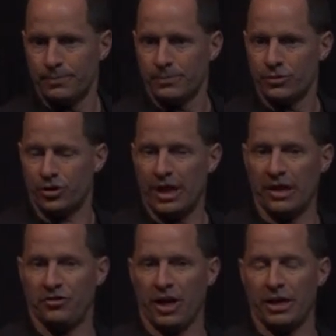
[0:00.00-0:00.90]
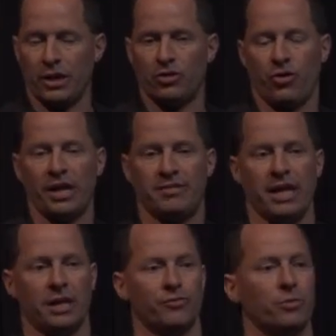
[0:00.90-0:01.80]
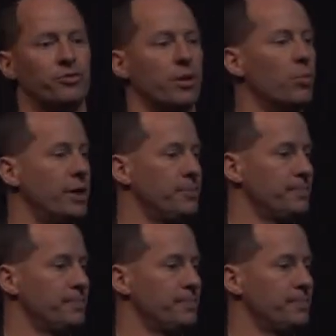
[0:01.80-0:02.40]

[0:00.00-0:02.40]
So they decided they'd try to take it from someone.